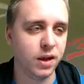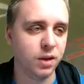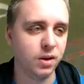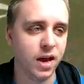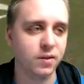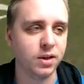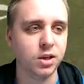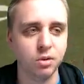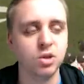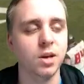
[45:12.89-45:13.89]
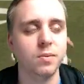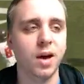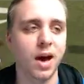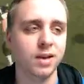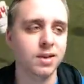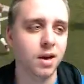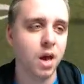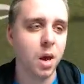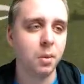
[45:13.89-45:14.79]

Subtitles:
think it would have a huge impact.